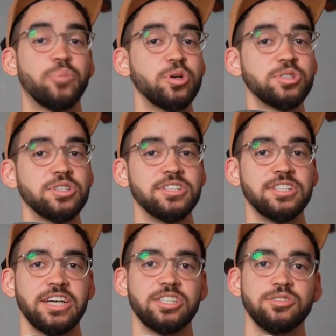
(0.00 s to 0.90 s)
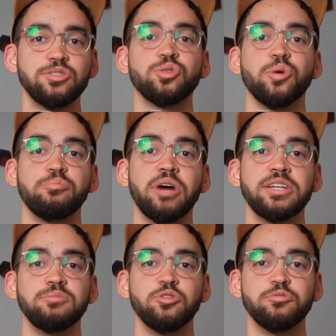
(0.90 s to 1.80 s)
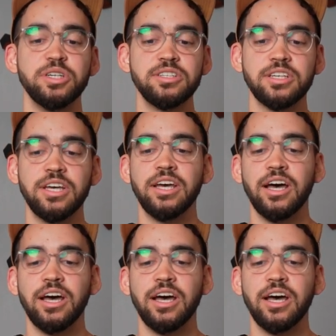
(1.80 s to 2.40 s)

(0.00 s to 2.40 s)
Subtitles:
person detection, so a body movement.